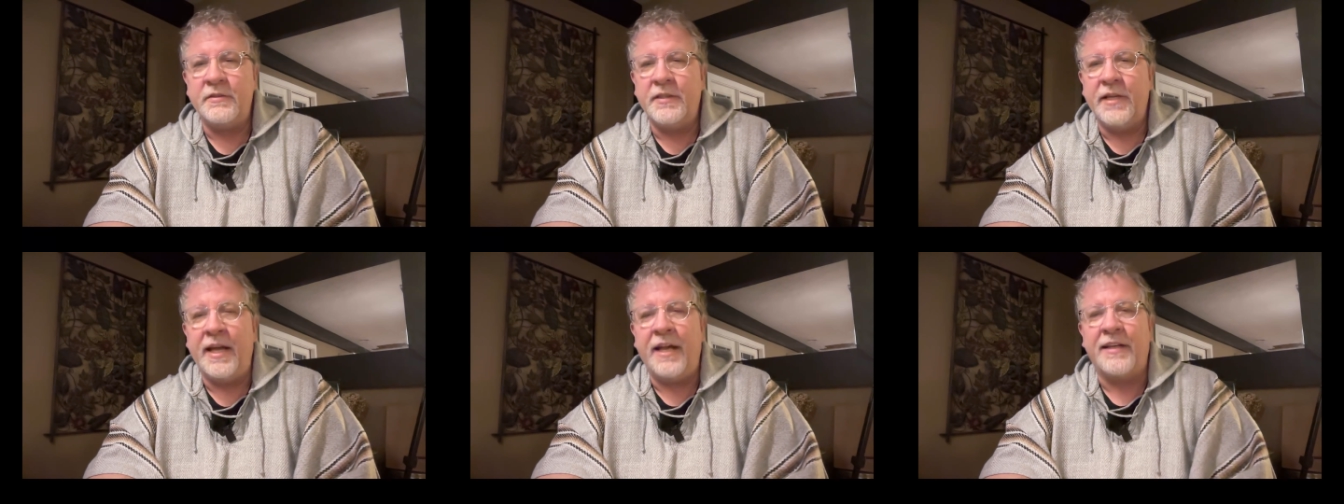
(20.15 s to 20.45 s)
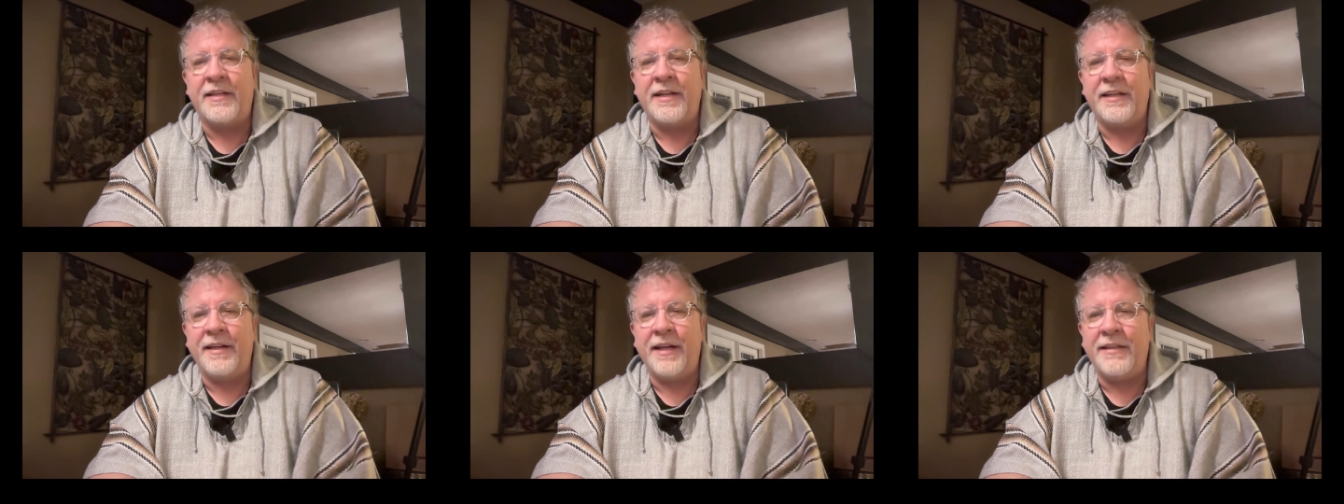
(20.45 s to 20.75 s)

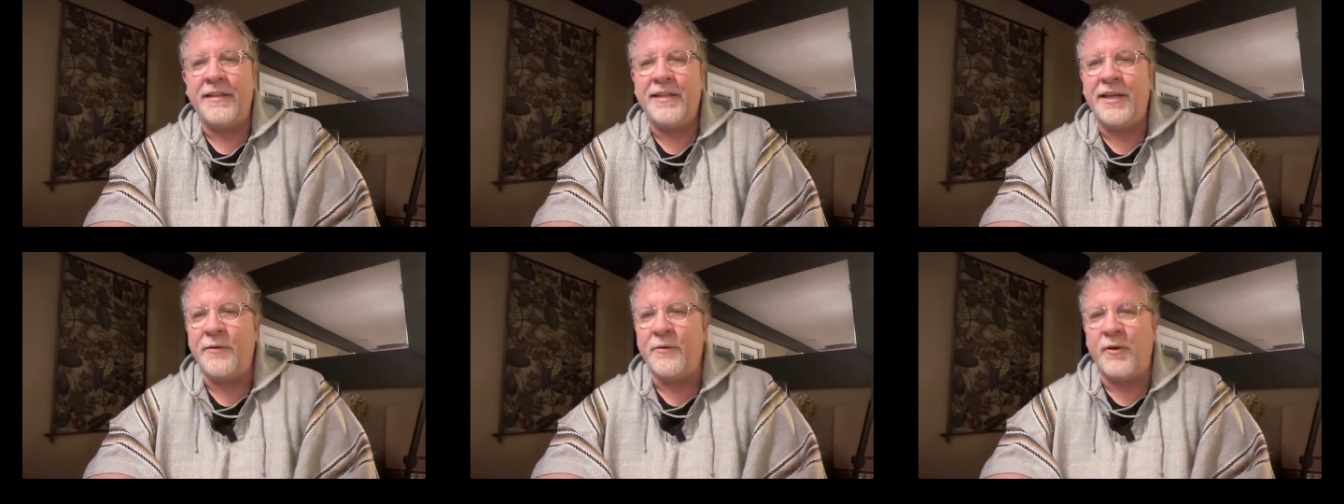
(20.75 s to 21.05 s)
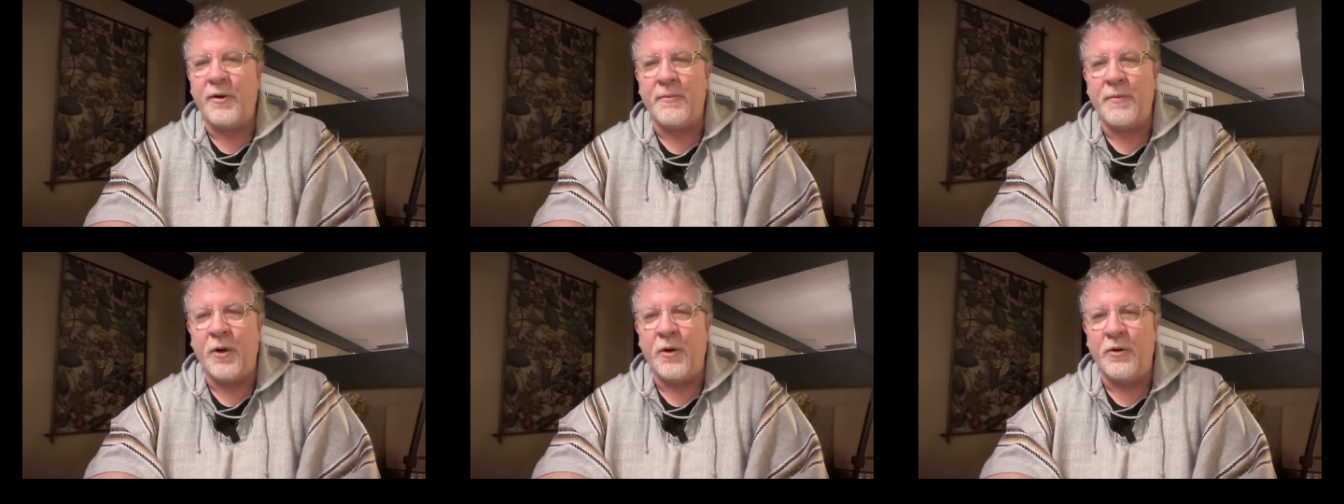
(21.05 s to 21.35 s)
and connecting
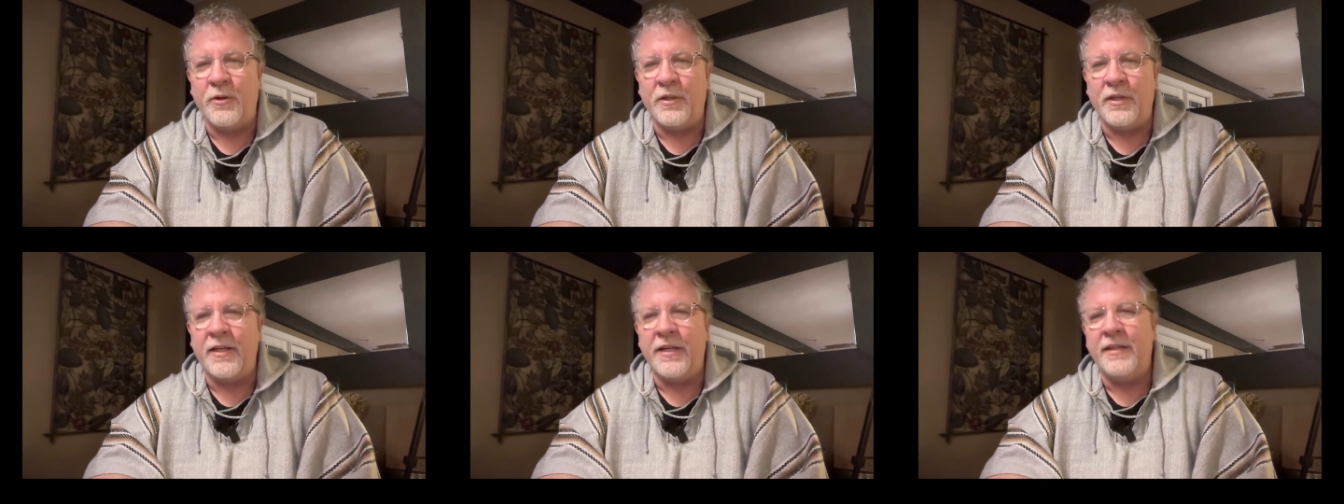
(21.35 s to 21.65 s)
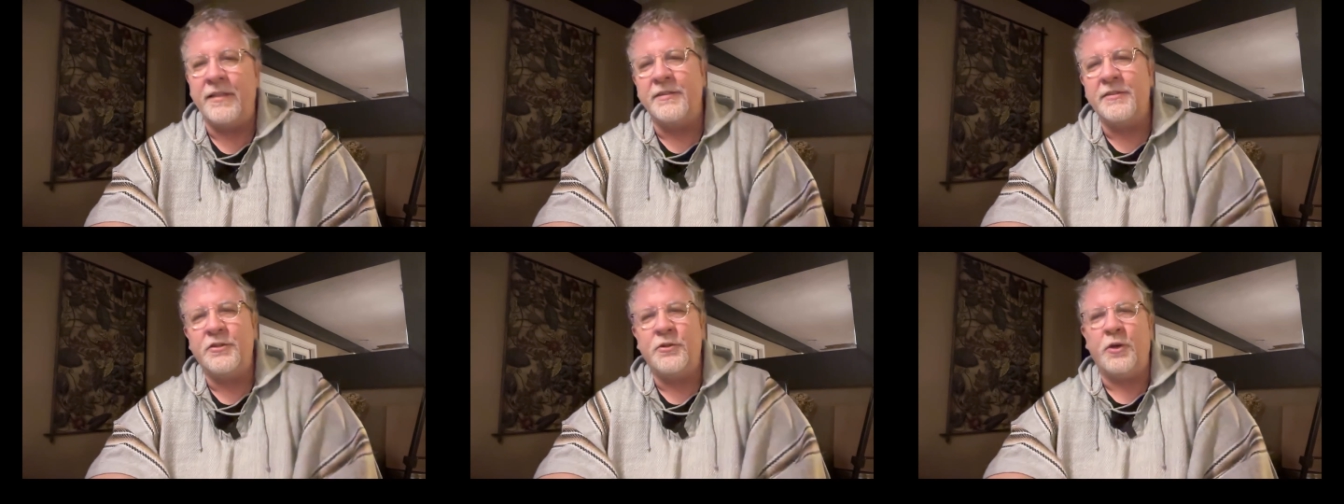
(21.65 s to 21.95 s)

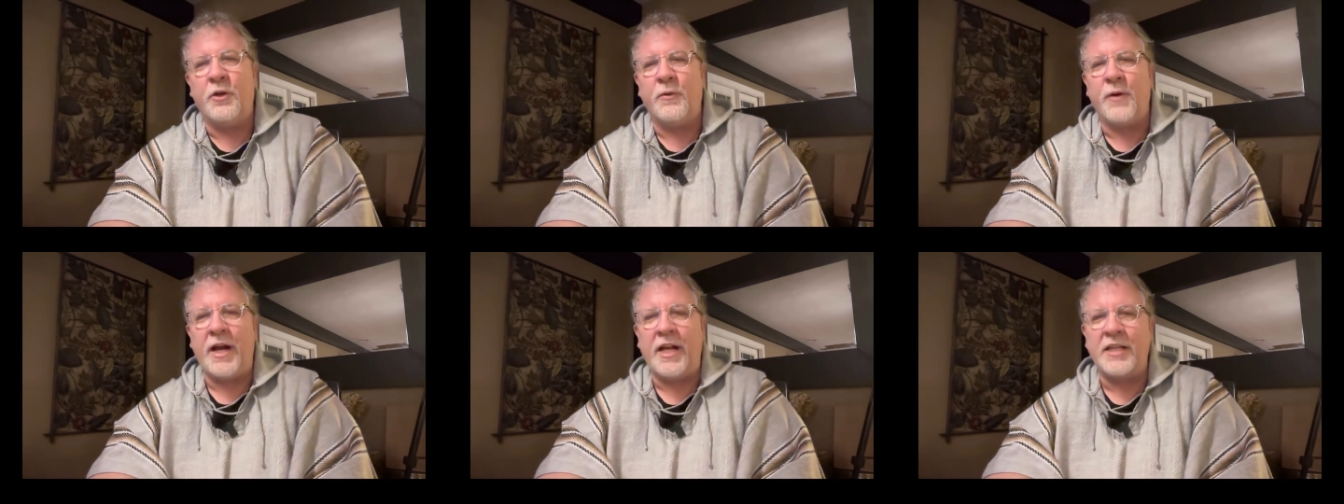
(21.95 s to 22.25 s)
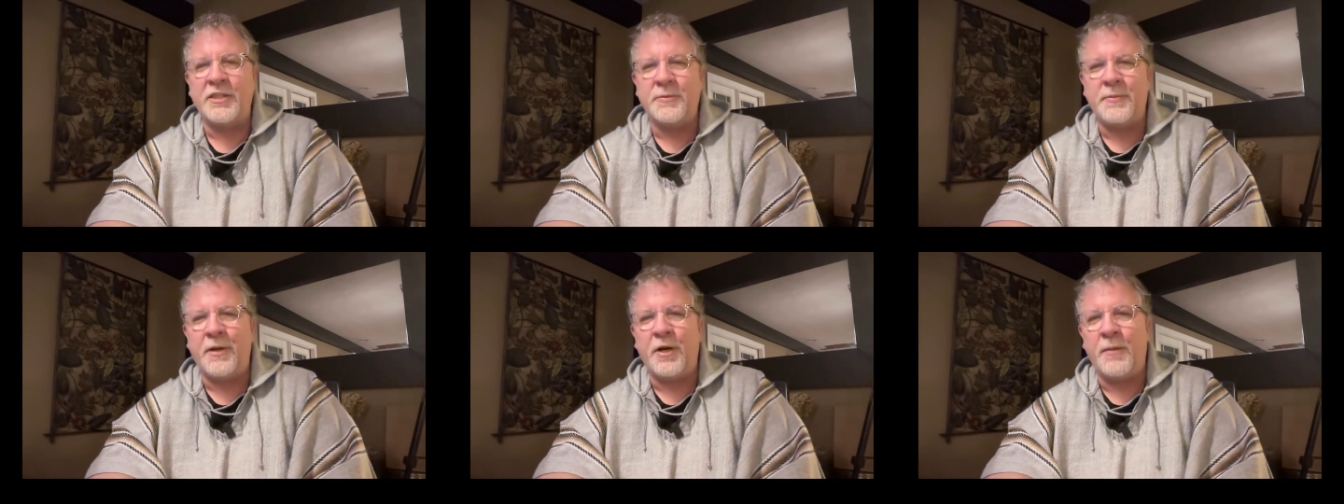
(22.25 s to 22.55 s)
remotely to a
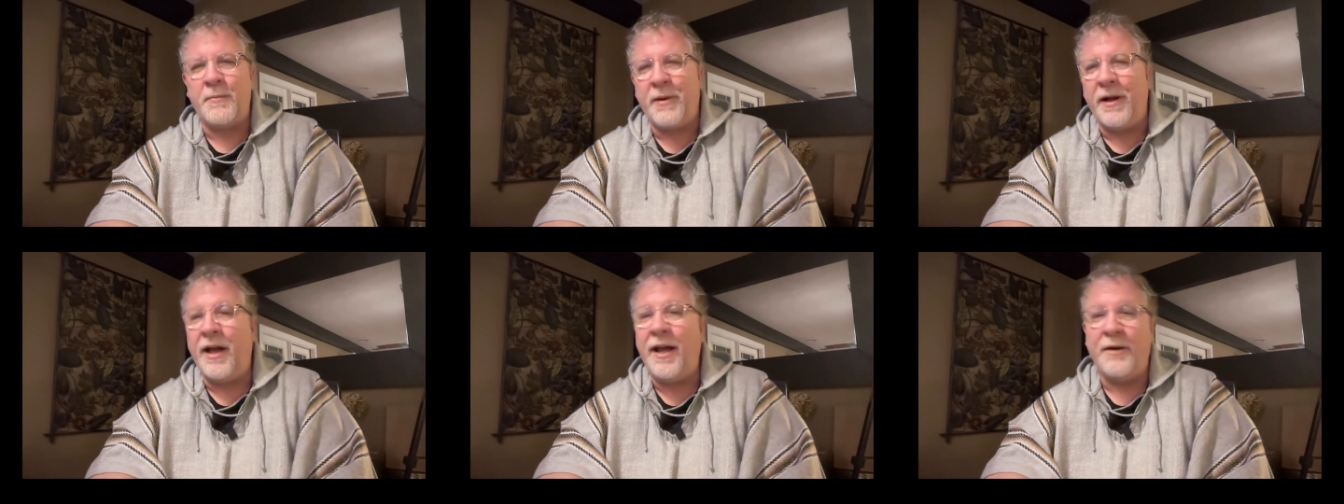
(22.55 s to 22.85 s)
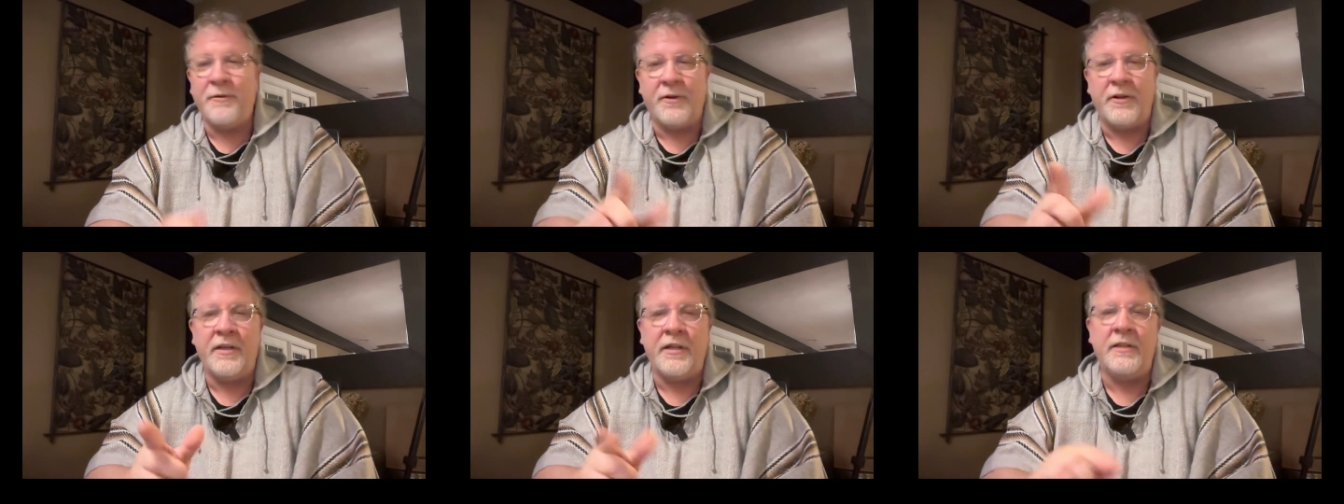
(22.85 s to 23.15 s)
Raspberry Pi
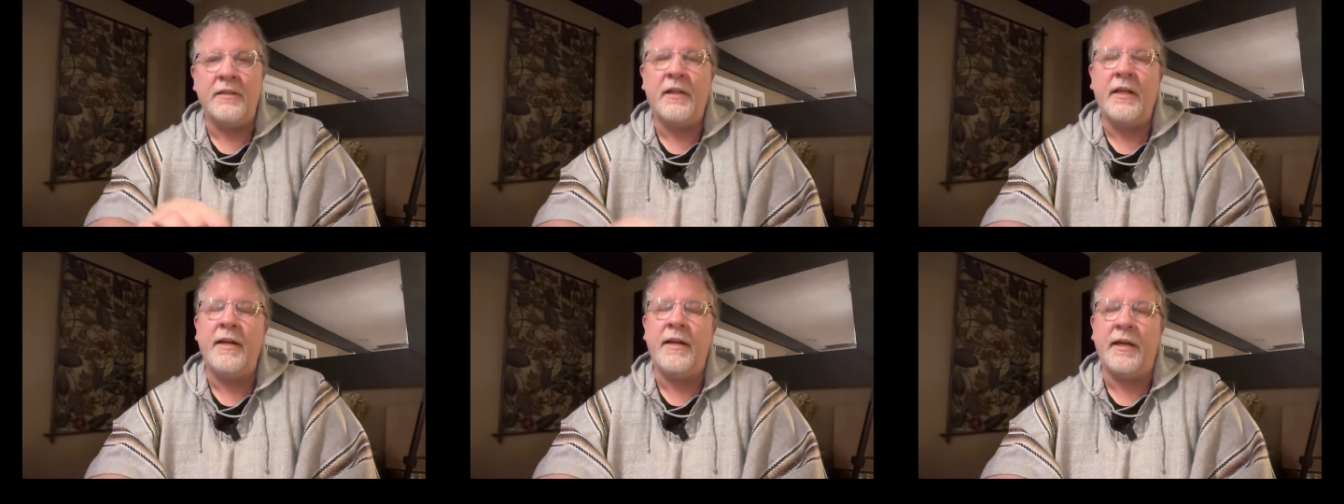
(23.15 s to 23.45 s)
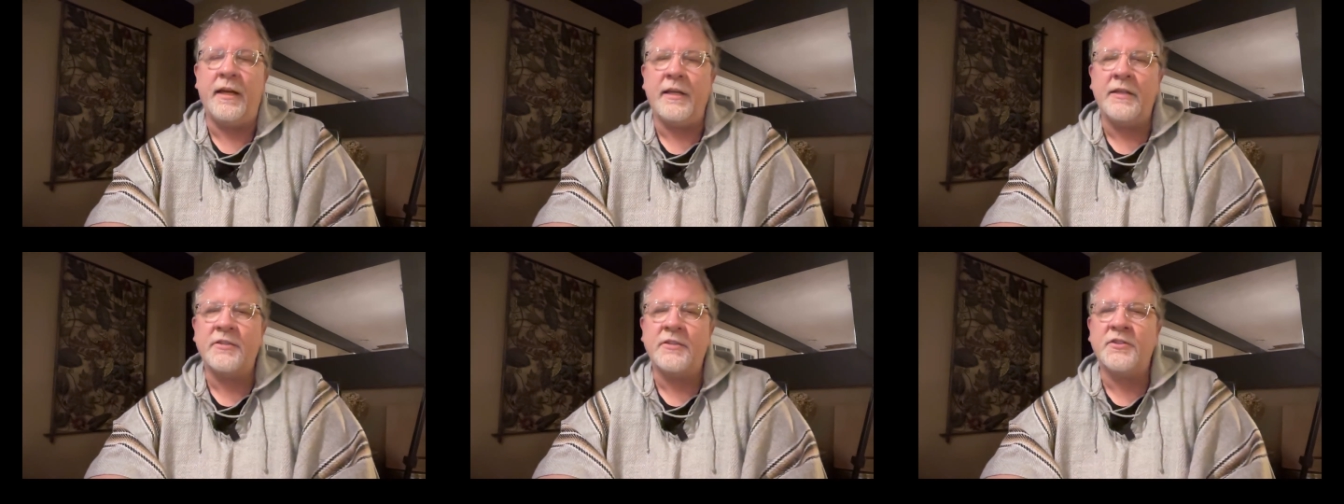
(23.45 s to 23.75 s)
running
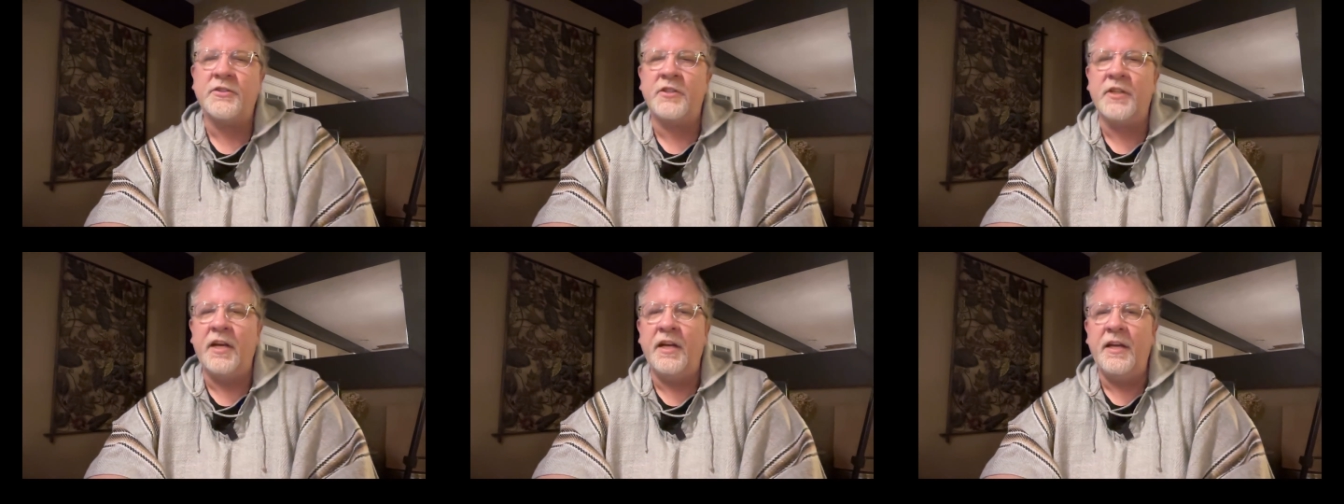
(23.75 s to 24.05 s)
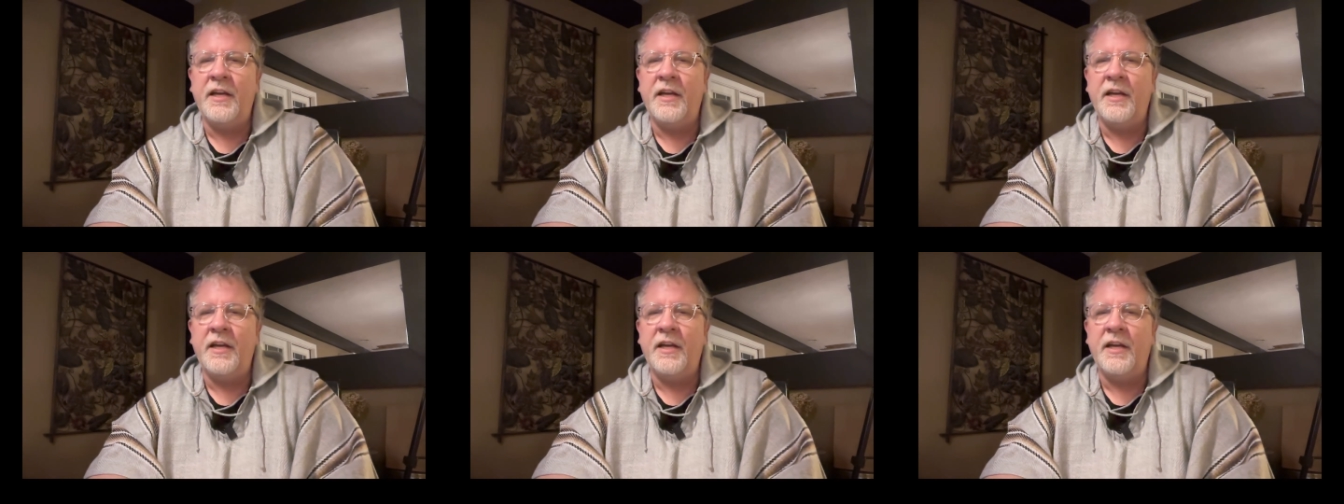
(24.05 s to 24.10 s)
Linux